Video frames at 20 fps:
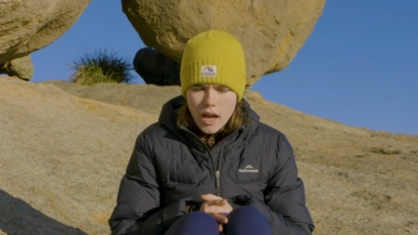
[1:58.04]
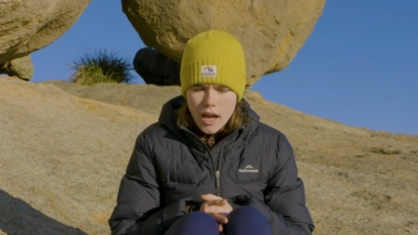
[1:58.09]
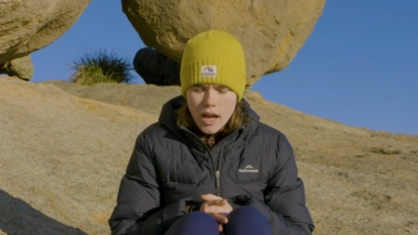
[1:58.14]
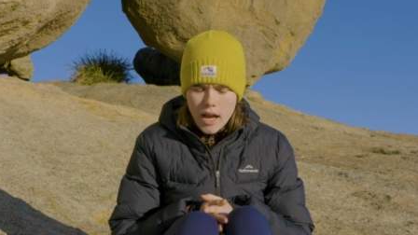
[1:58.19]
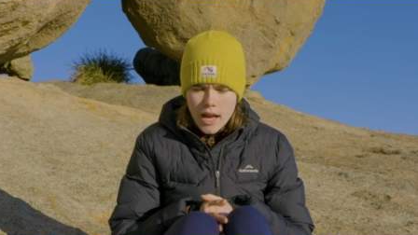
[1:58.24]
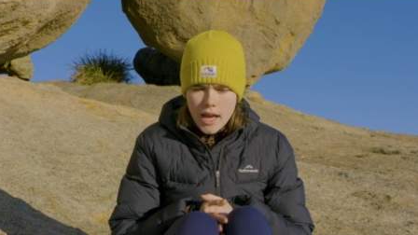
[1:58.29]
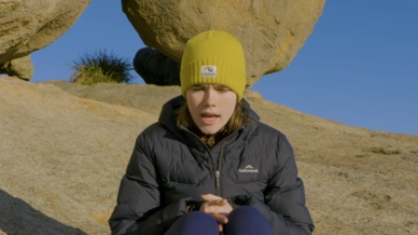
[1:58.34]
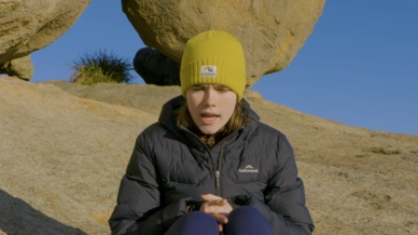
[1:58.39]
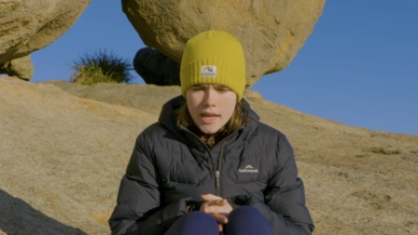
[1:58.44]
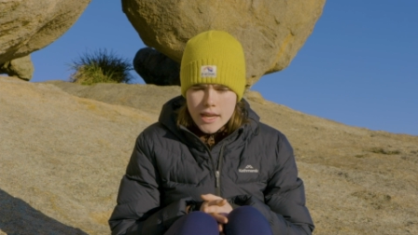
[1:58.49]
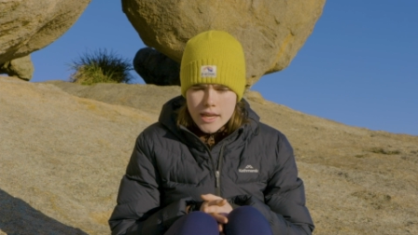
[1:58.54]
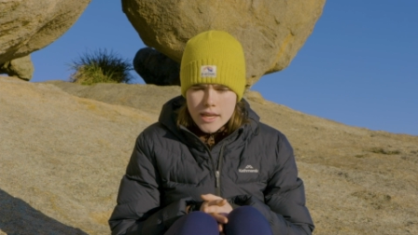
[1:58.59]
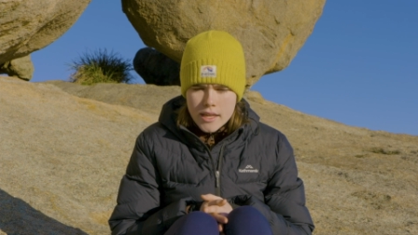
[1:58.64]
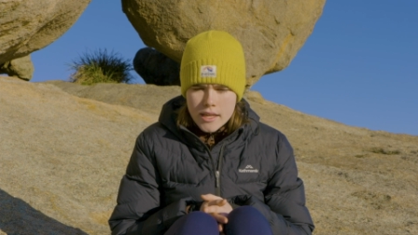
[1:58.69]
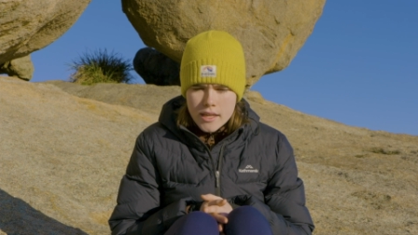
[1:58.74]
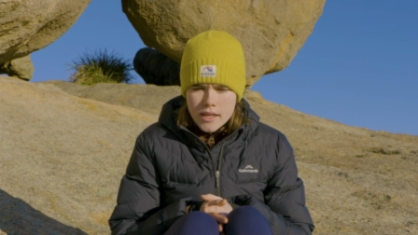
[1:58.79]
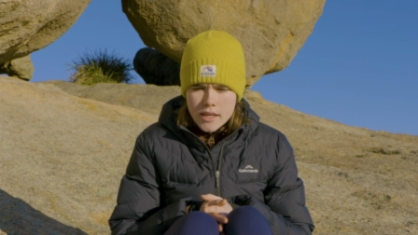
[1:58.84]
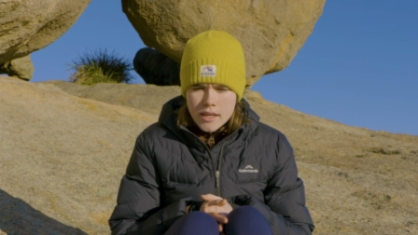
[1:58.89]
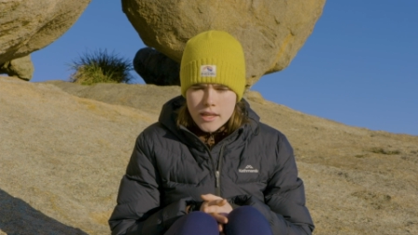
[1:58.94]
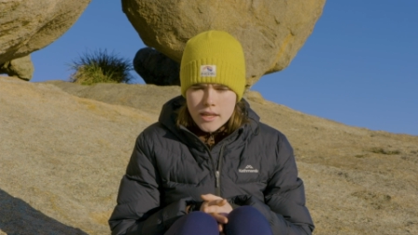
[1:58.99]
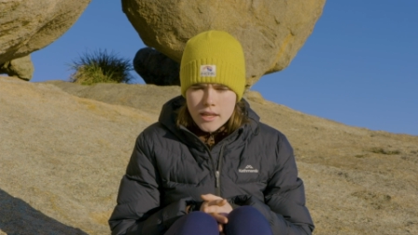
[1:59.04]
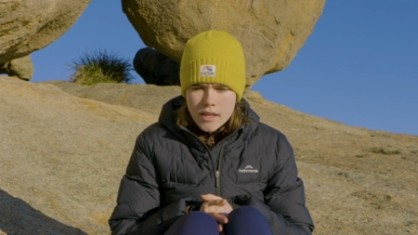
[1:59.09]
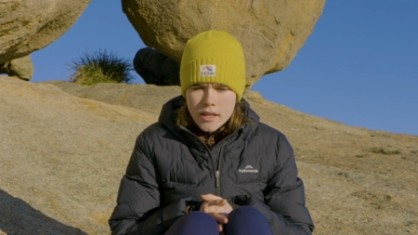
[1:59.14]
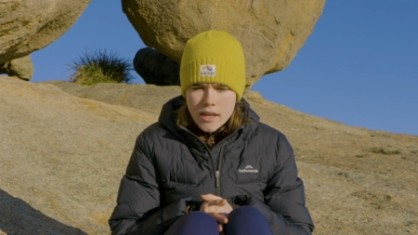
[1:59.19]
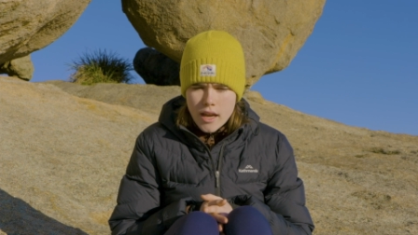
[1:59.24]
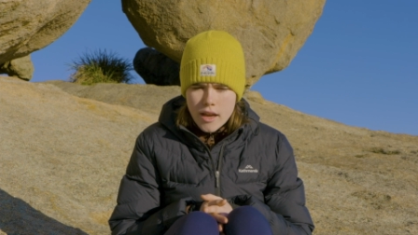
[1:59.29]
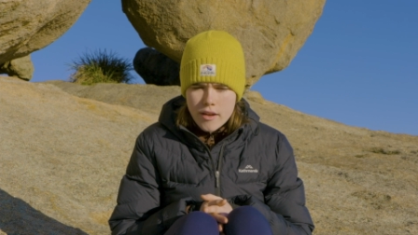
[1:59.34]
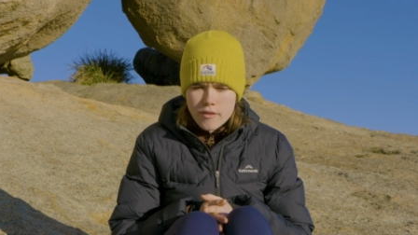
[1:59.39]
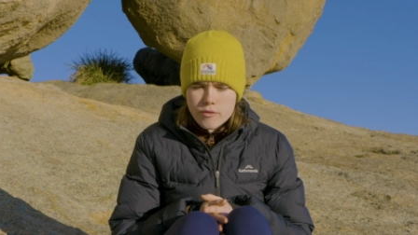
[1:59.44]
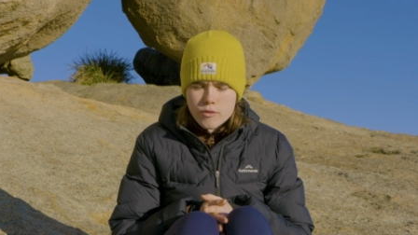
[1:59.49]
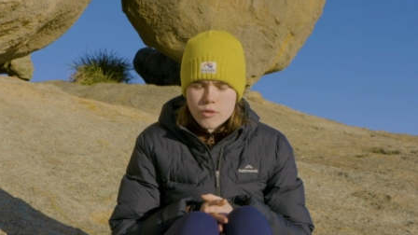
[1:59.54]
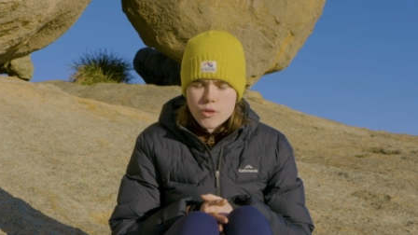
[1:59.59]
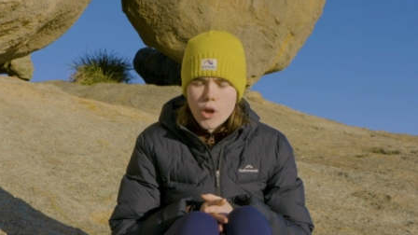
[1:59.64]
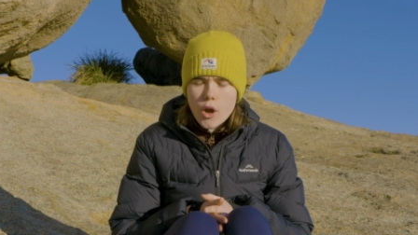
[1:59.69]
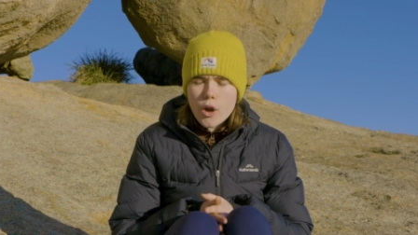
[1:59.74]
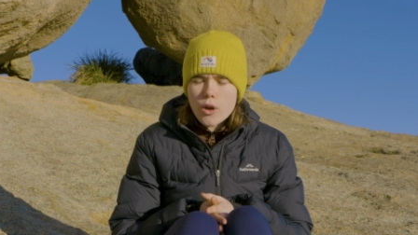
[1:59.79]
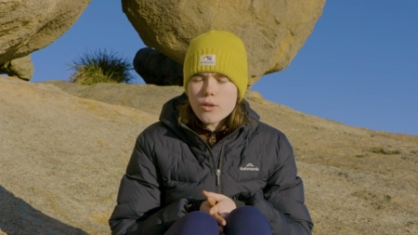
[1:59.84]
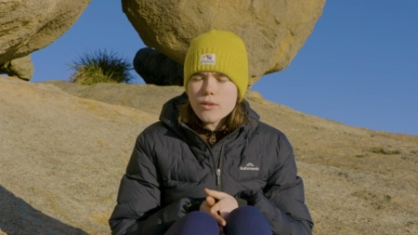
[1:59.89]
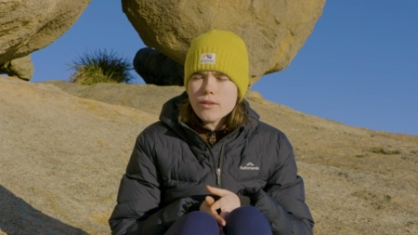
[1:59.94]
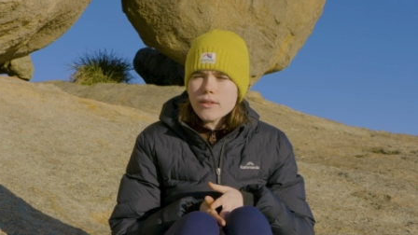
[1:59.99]
I have
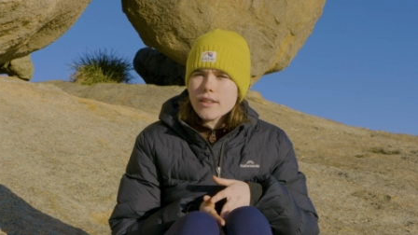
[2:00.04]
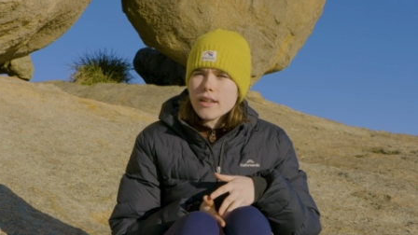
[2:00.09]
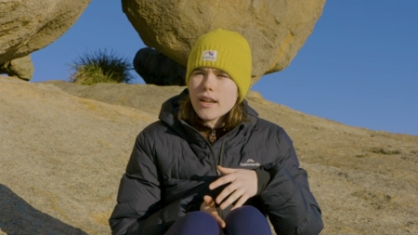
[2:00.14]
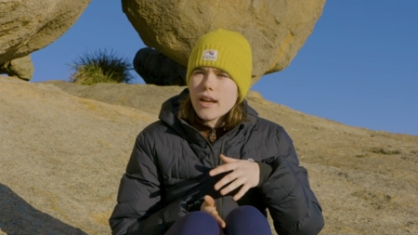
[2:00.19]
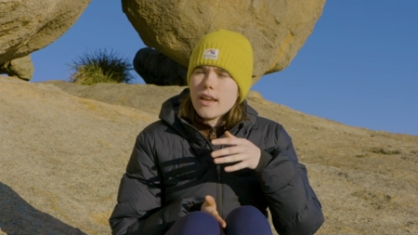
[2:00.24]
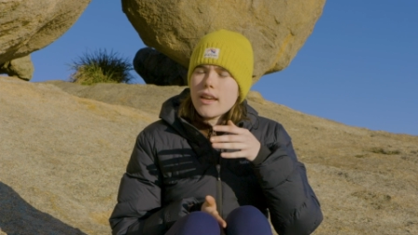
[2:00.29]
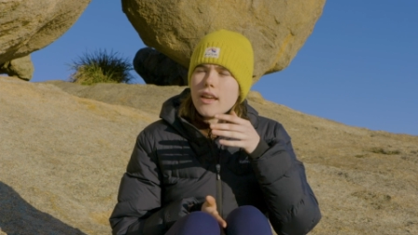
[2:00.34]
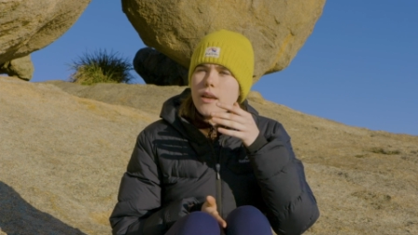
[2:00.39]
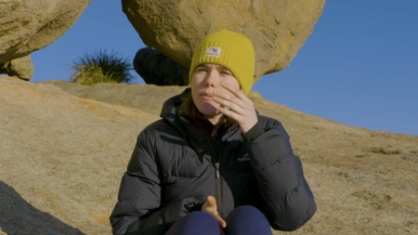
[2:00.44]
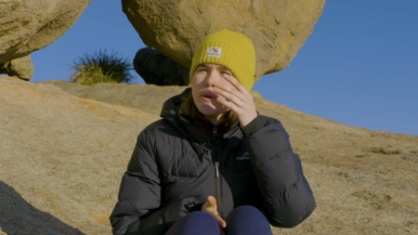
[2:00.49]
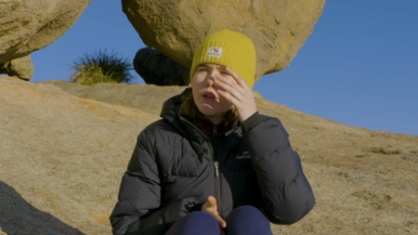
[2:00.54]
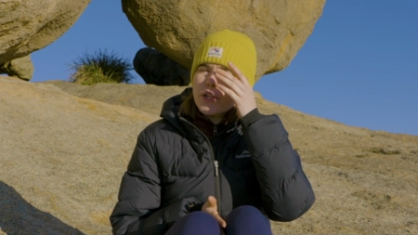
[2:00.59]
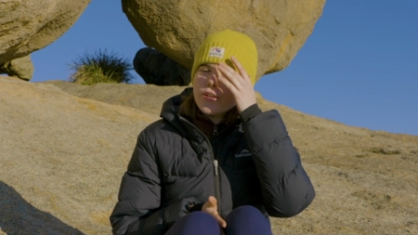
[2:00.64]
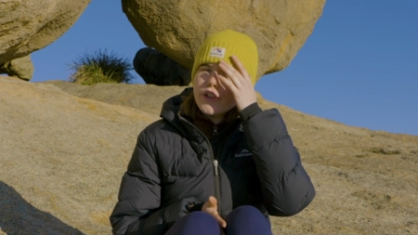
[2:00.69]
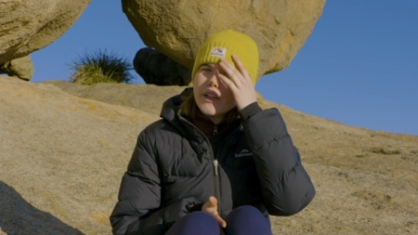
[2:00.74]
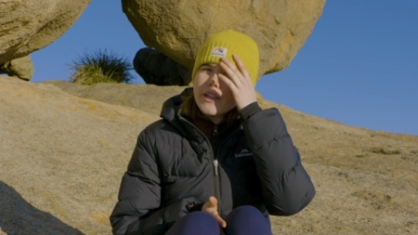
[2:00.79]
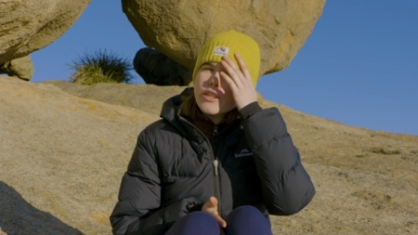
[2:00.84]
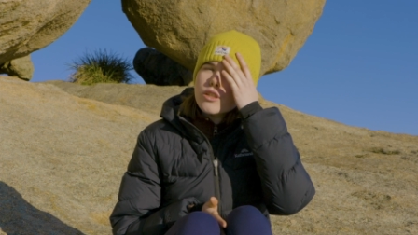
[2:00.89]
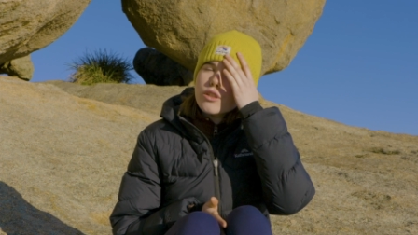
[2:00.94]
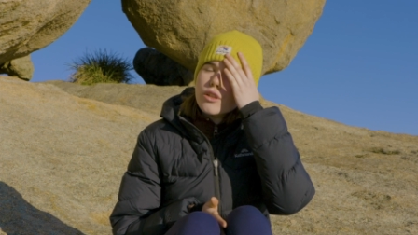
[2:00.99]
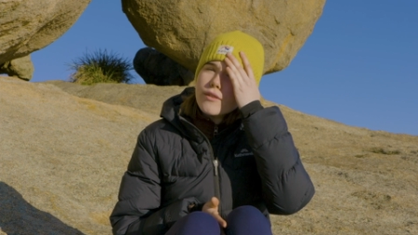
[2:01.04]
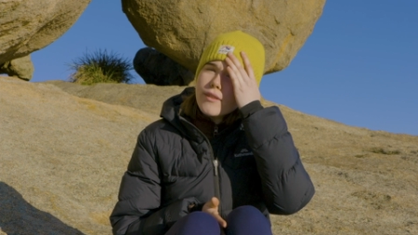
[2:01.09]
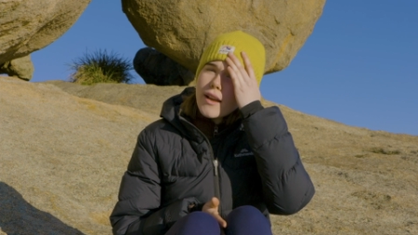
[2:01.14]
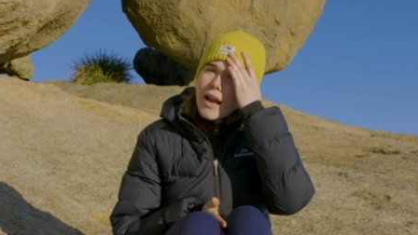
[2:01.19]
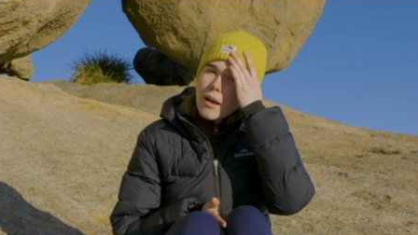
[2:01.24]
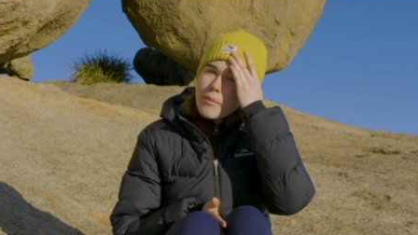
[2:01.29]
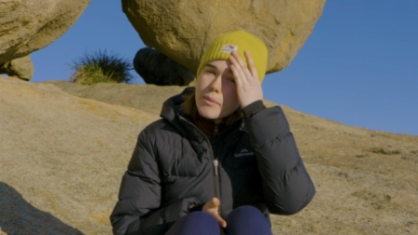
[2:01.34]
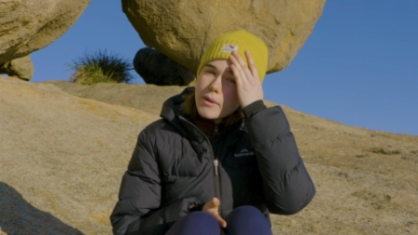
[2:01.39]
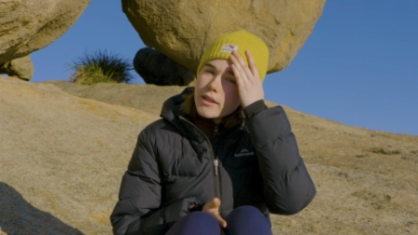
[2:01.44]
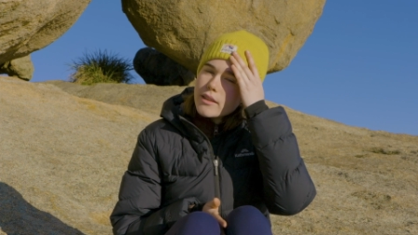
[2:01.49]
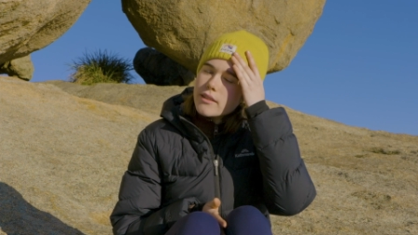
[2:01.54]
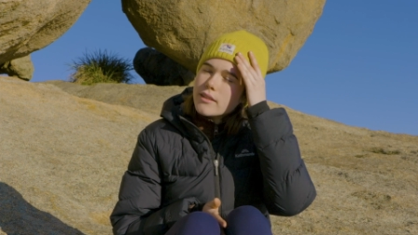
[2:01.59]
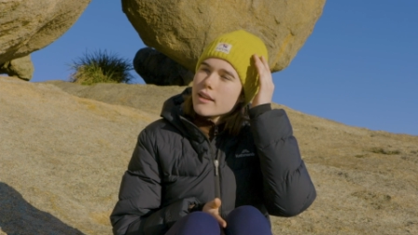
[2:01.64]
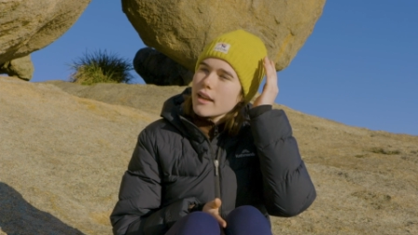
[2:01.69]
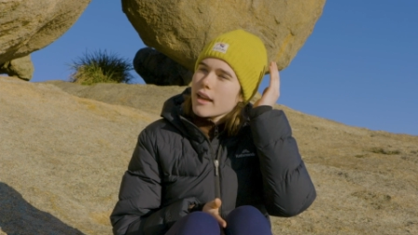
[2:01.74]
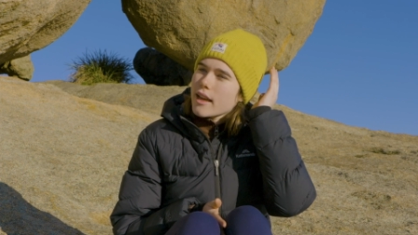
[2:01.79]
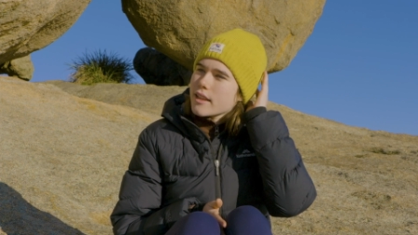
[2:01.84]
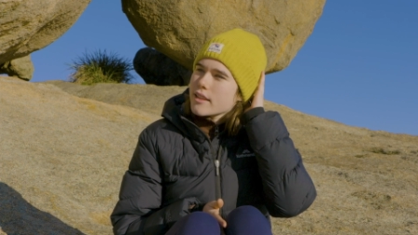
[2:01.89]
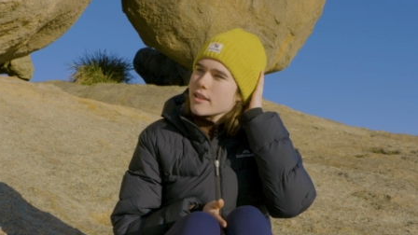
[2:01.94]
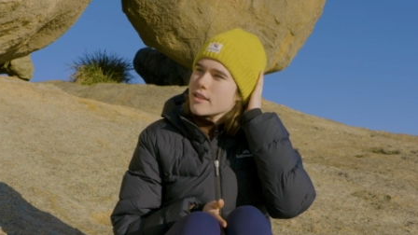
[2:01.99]
known that I am a creature of habit
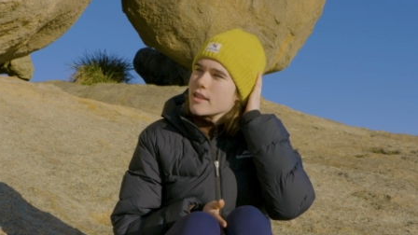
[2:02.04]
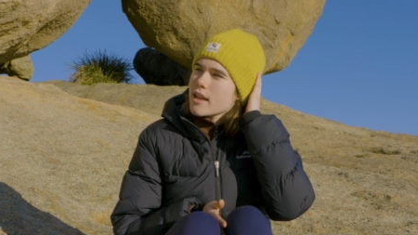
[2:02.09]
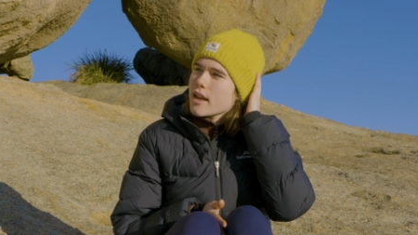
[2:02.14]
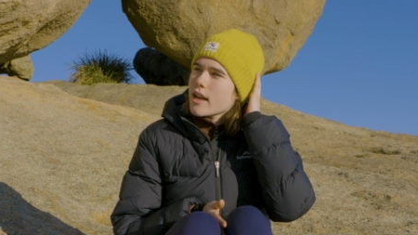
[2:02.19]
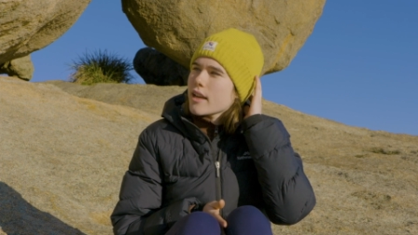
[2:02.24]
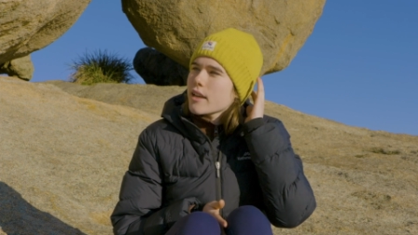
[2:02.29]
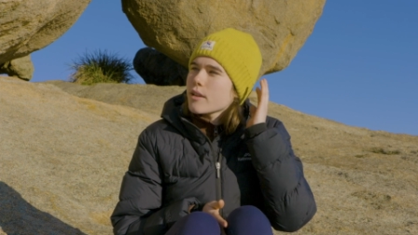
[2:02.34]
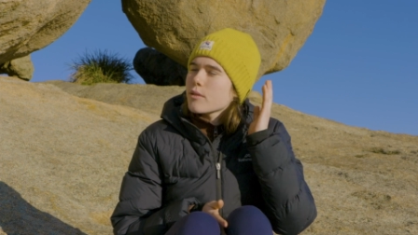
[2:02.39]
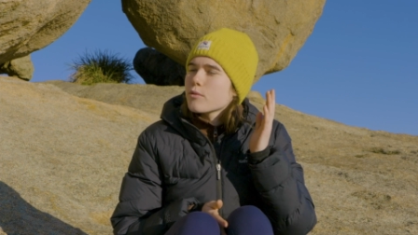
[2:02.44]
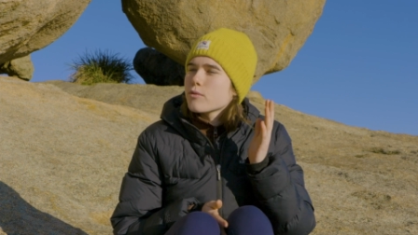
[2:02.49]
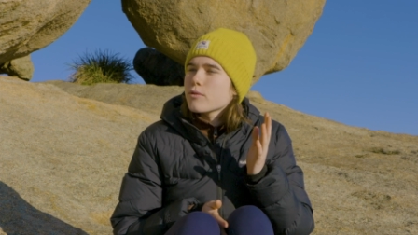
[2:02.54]
and I